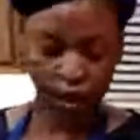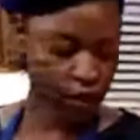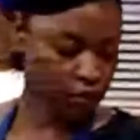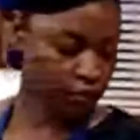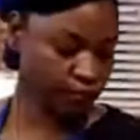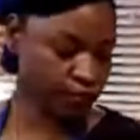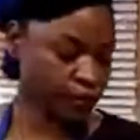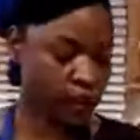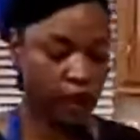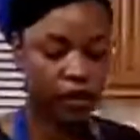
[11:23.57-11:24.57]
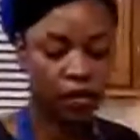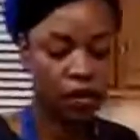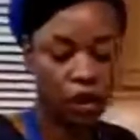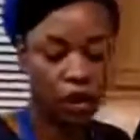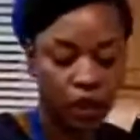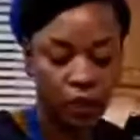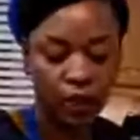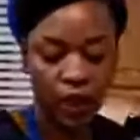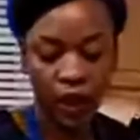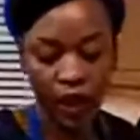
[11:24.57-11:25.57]
Just want it nice and chunky.
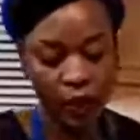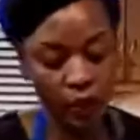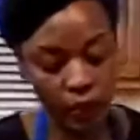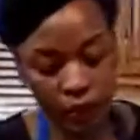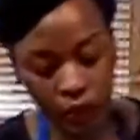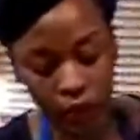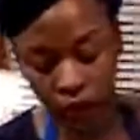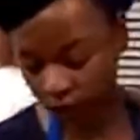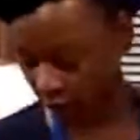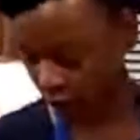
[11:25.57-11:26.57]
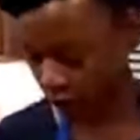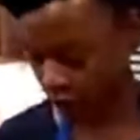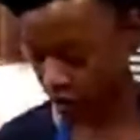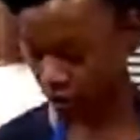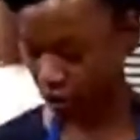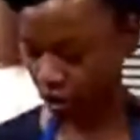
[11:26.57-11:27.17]
I'm going to add one more of our